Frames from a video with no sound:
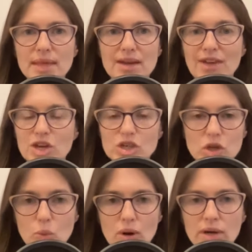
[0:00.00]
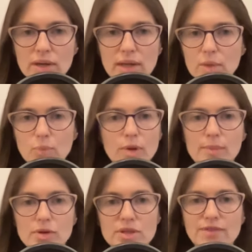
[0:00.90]
Innovation Award, like the
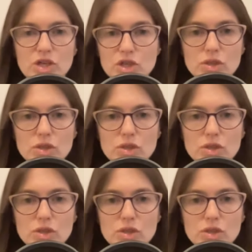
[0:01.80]
Premier's Innovation